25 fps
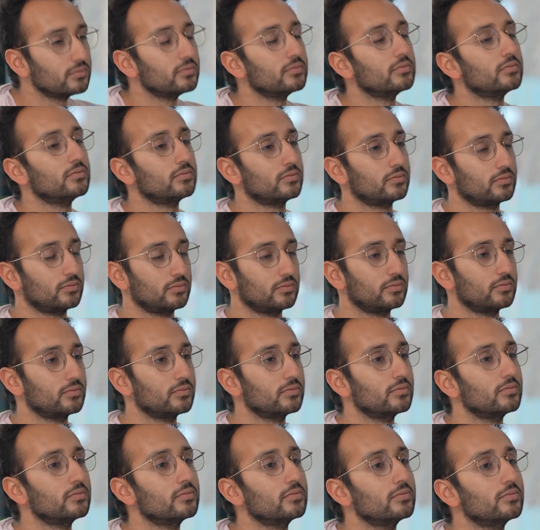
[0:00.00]
people like me
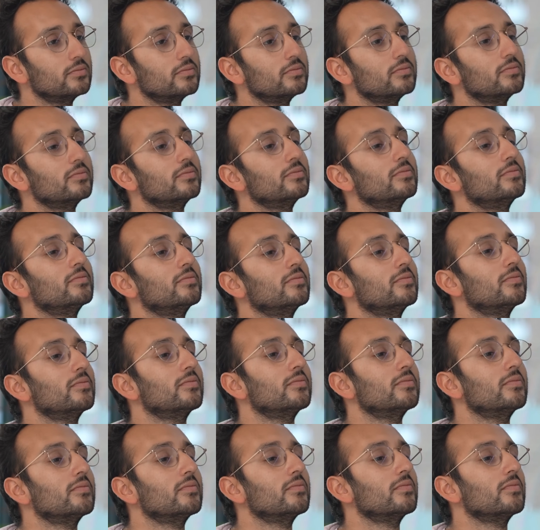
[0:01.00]
to kind of
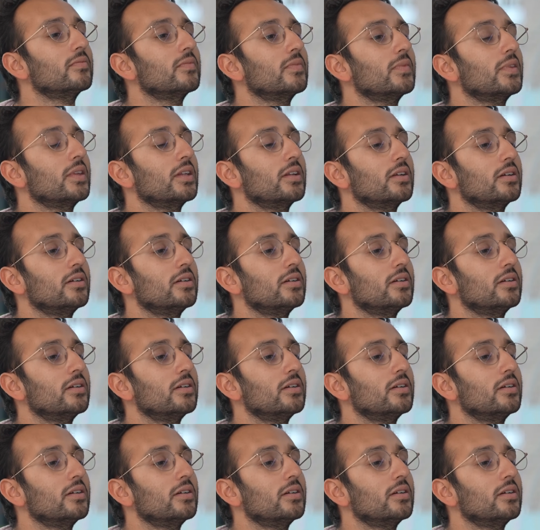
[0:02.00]
zip it